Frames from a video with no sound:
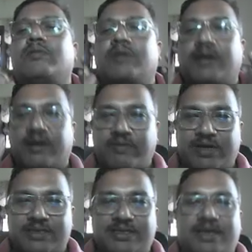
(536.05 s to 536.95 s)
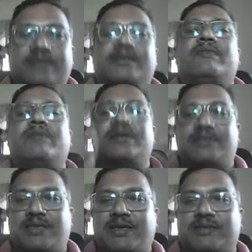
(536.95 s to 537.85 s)
reverse case, inverse
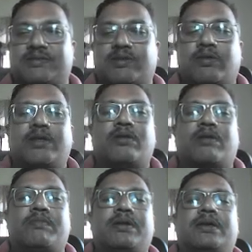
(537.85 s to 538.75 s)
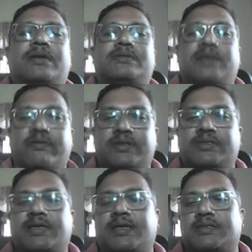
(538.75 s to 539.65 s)
case, not the normal case, inverse
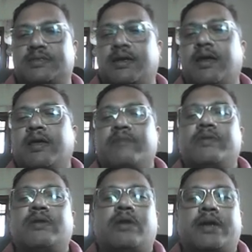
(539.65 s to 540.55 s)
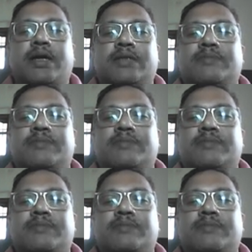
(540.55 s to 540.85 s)
case. We call it as